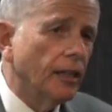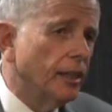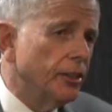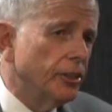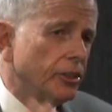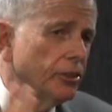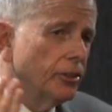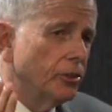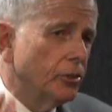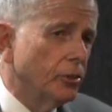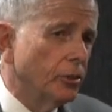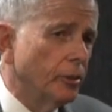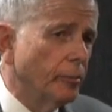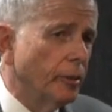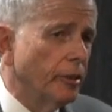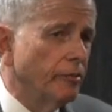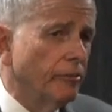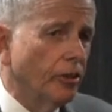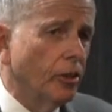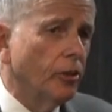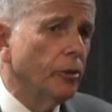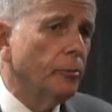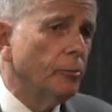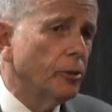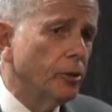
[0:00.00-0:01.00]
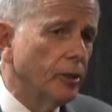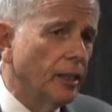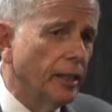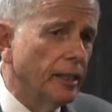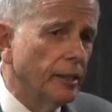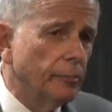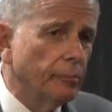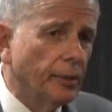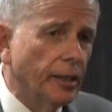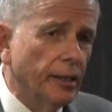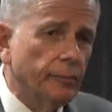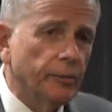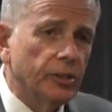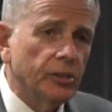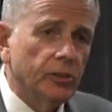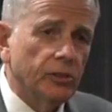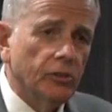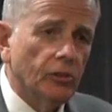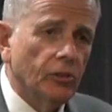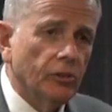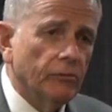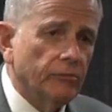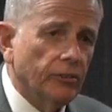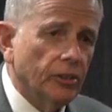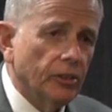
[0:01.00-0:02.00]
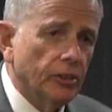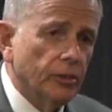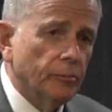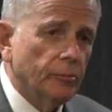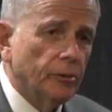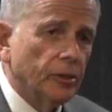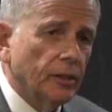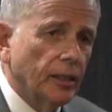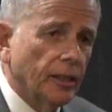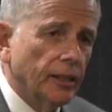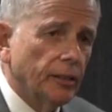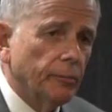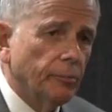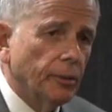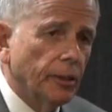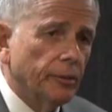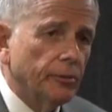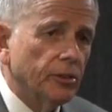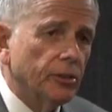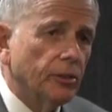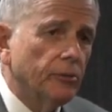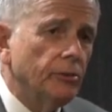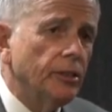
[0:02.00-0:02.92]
I used to talk about volume related payments and non-volume related payments.